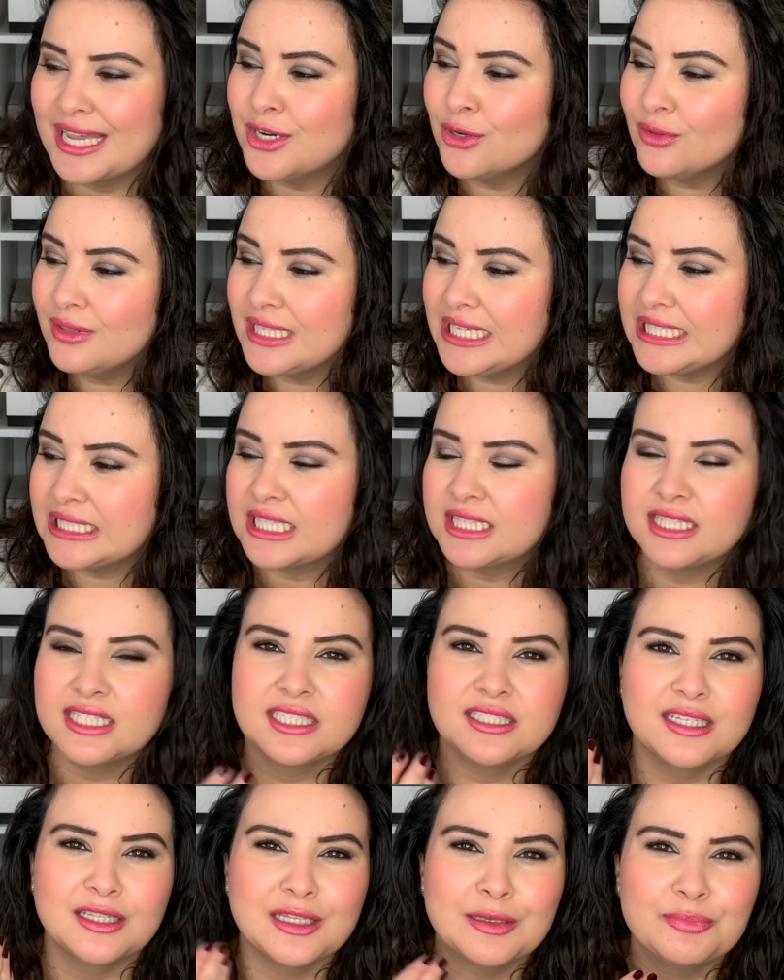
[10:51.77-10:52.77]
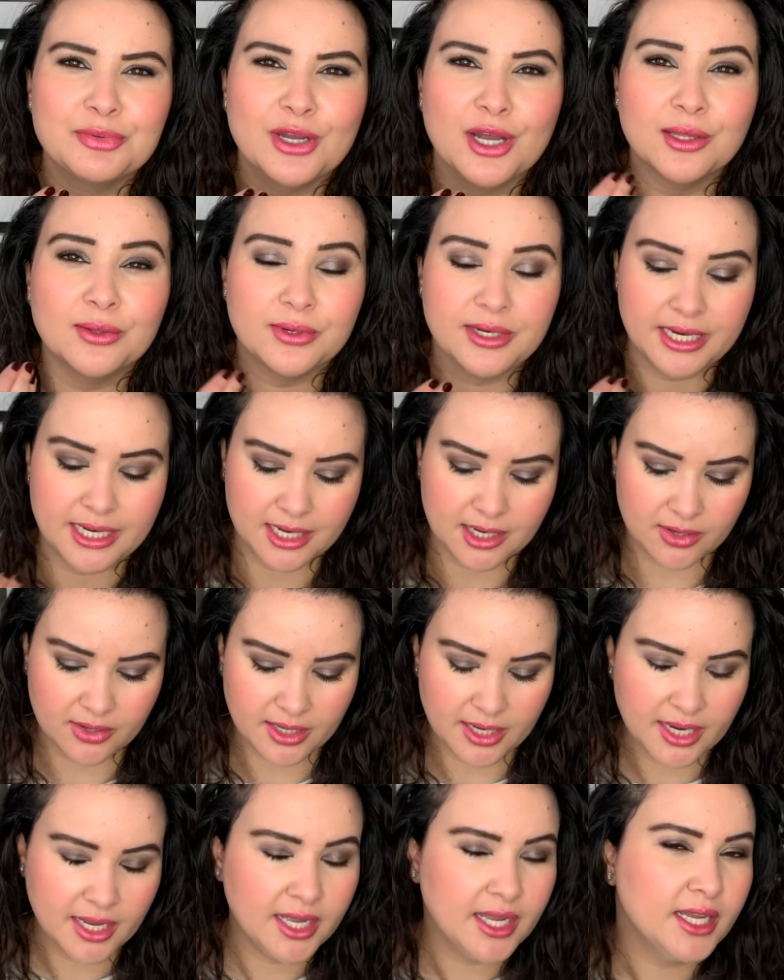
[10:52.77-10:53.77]
I don't think that this lip color
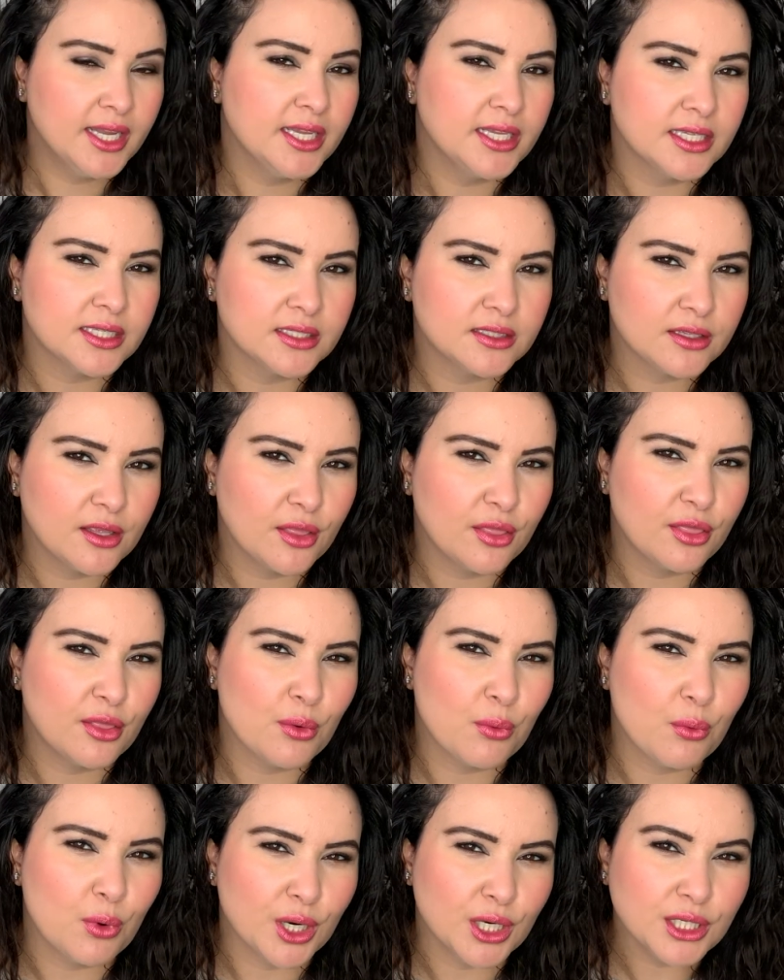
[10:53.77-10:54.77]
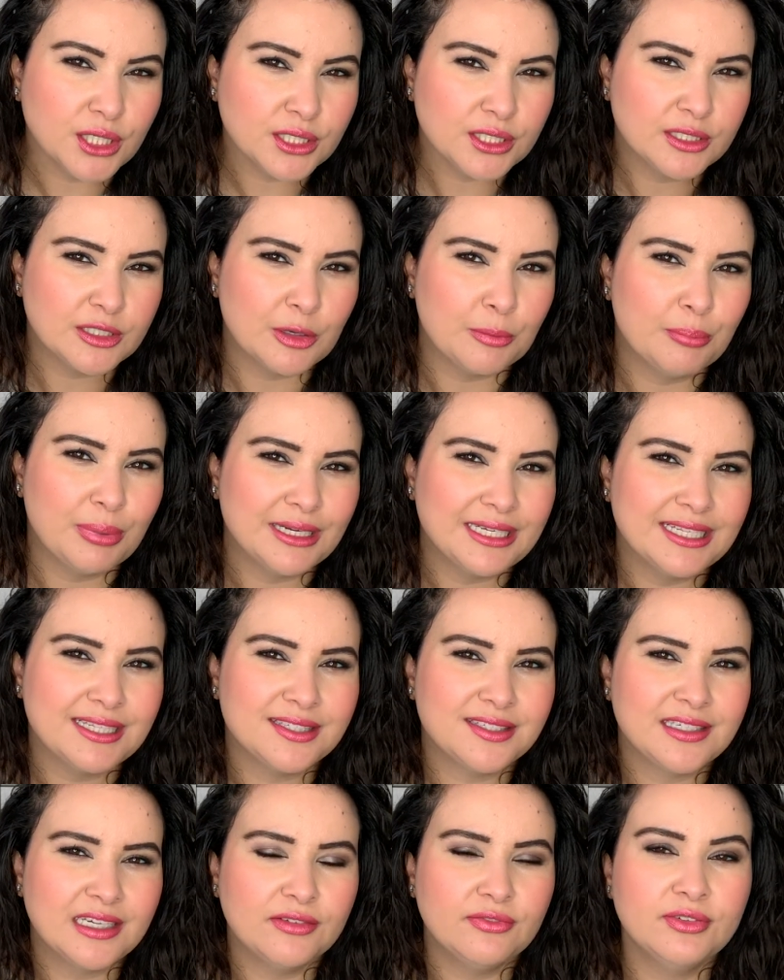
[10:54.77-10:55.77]
here is the worst, but
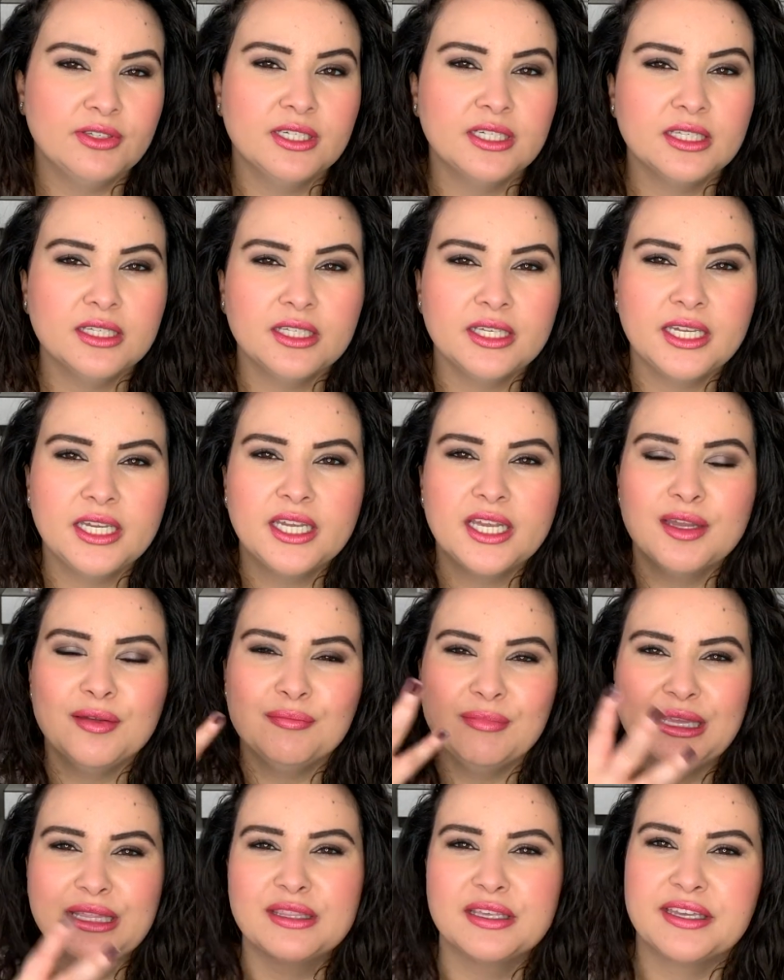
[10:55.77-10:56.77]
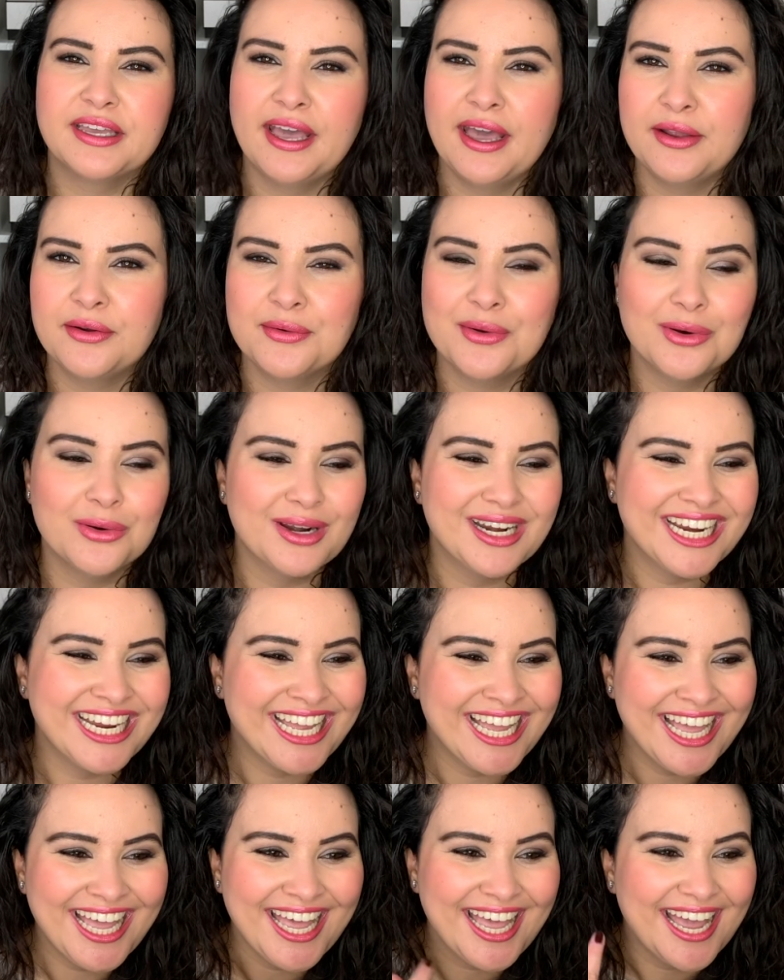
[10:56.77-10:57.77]
it's definitely in the
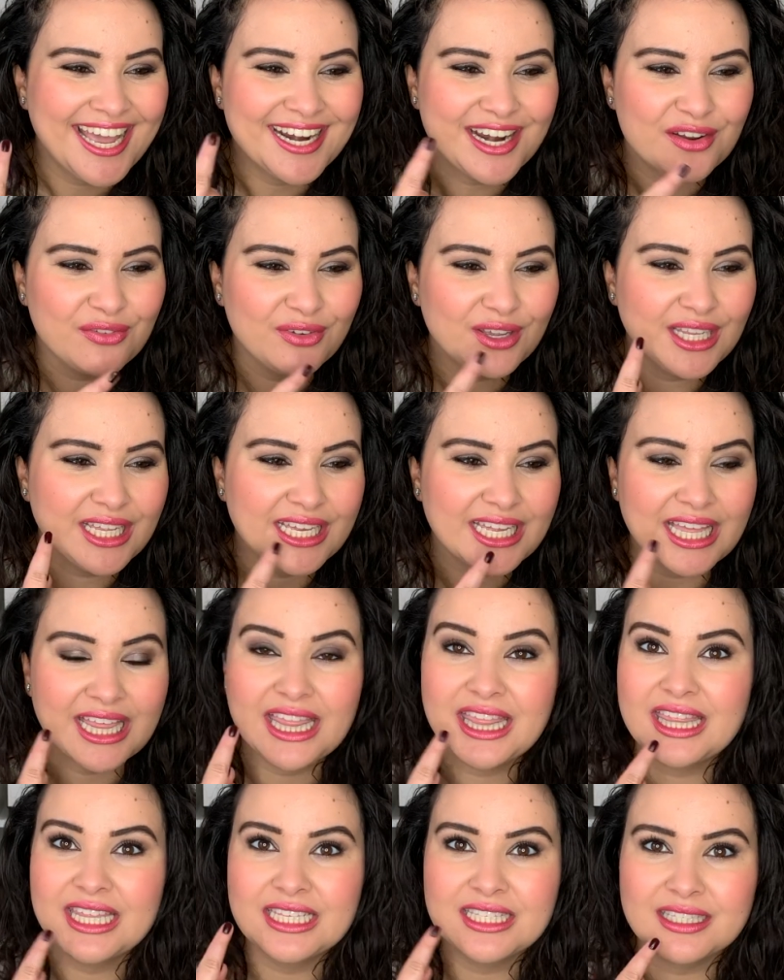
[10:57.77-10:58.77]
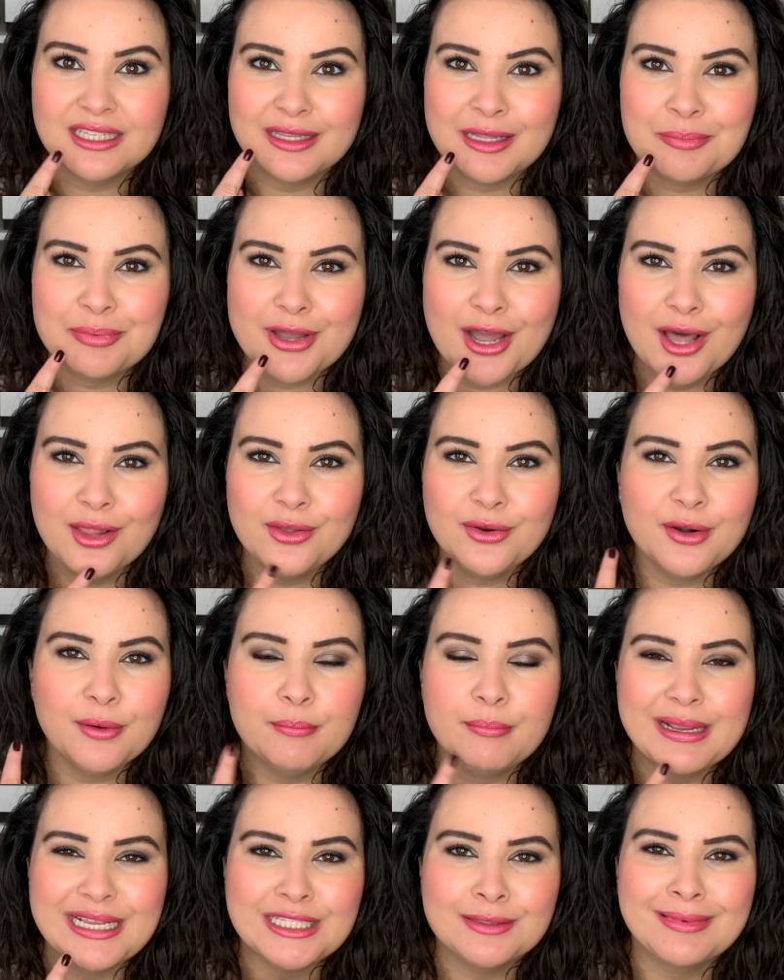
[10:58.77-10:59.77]
category, and I feel like this lip color
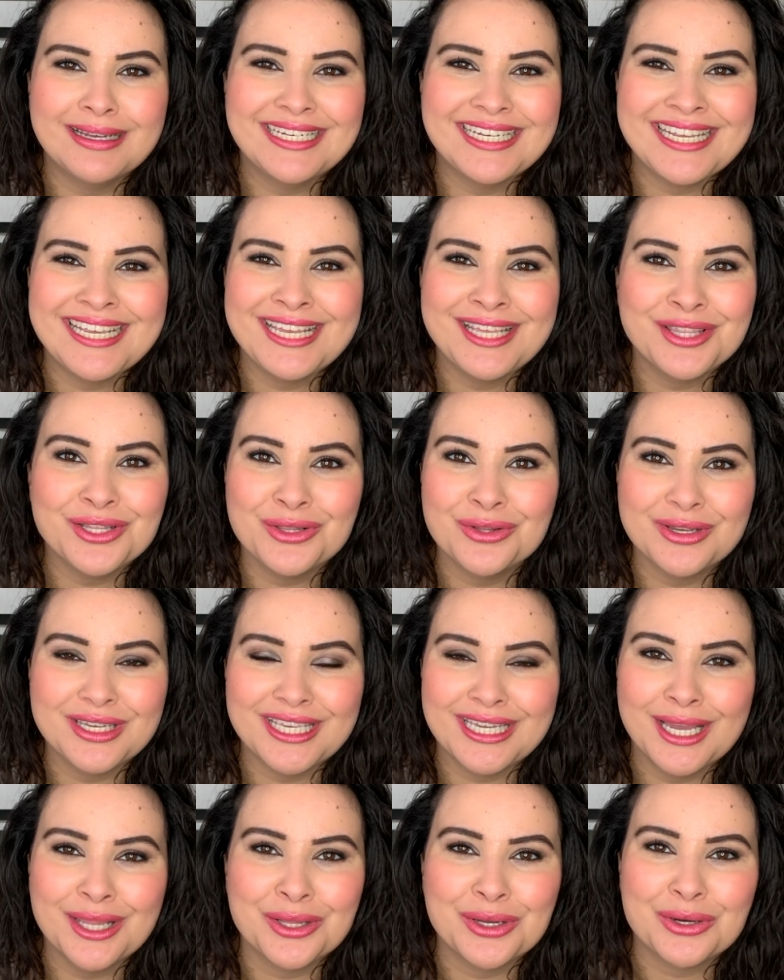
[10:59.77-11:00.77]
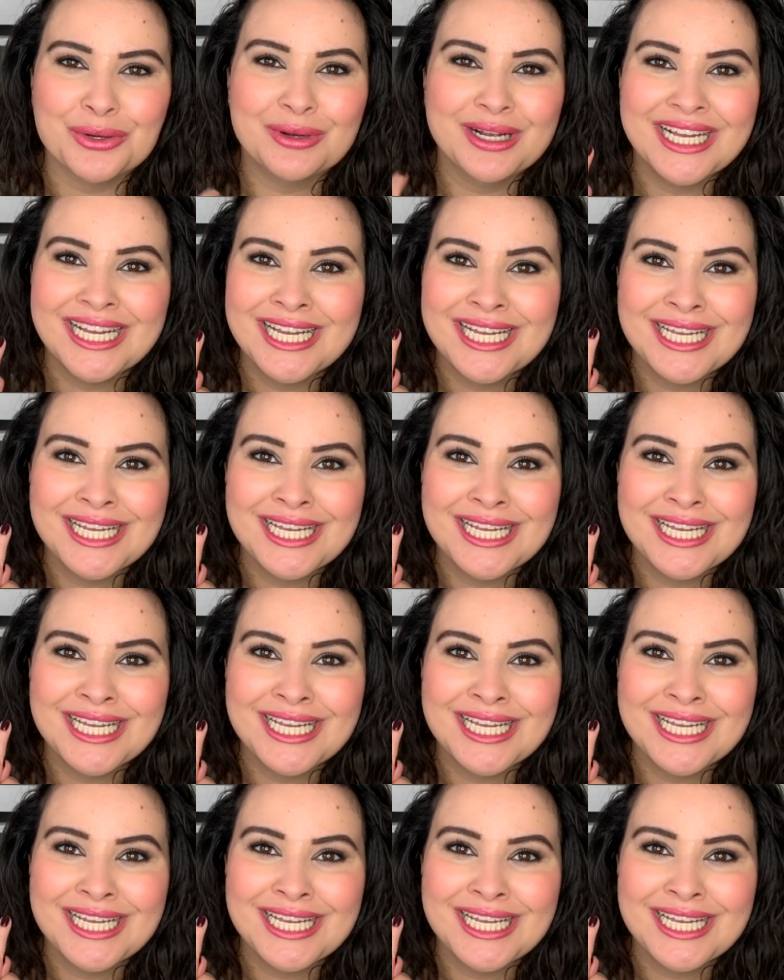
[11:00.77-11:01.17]
makes my teeth look yellow.